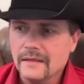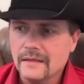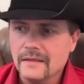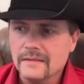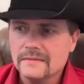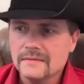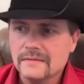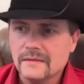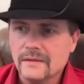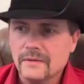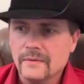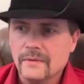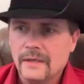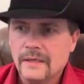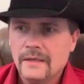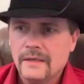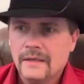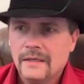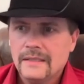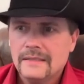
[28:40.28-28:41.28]
gusto
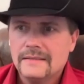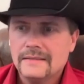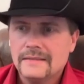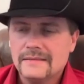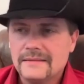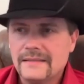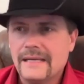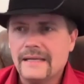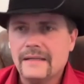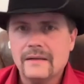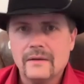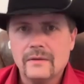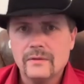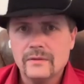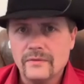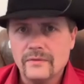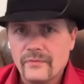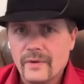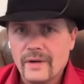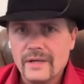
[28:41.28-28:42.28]
to stand out on
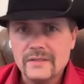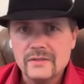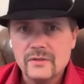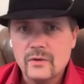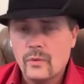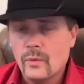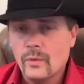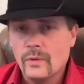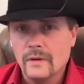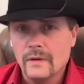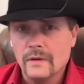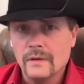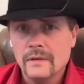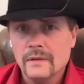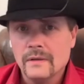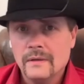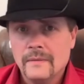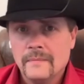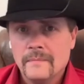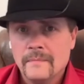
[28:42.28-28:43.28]
the French Quarter
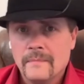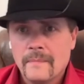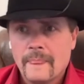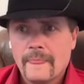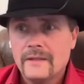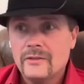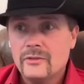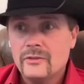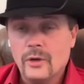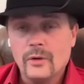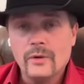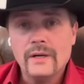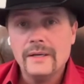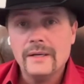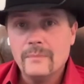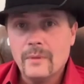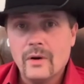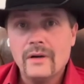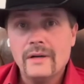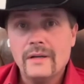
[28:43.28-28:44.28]

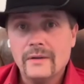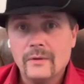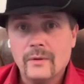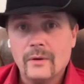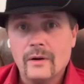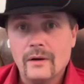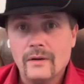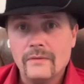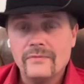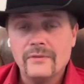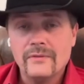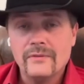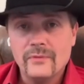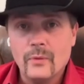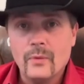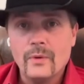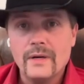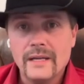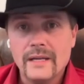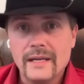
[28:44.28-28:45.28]
during Mardi Gras for
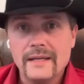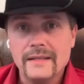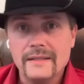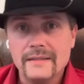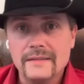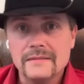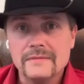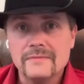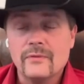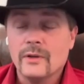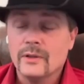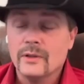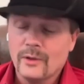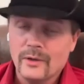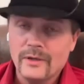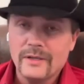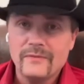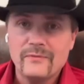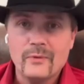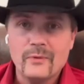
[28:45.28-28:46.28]
4 days for
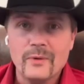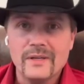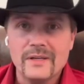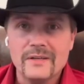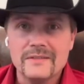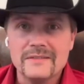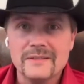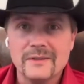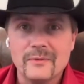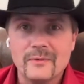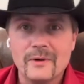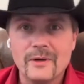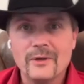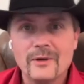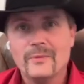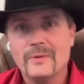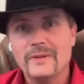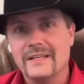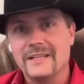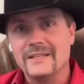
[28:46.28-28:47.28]
34 years in a
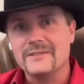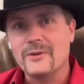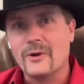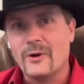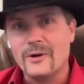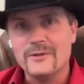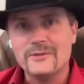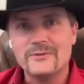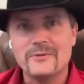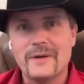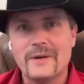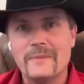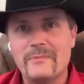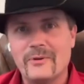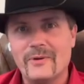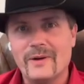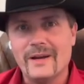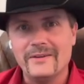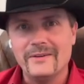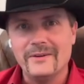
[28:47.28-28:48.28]
row with a guitar strapped
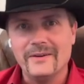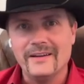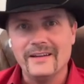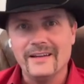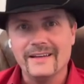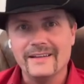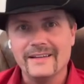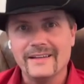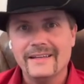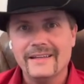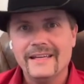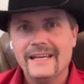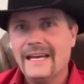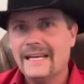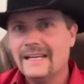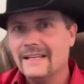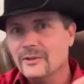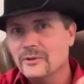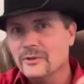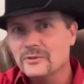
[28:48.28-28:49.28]
around your neck
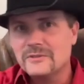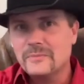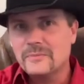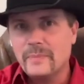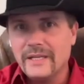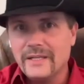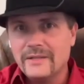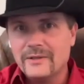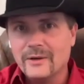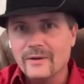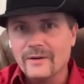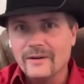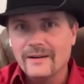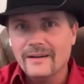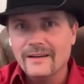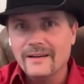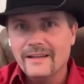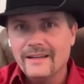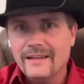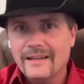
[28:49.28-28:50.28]
and a little speaker,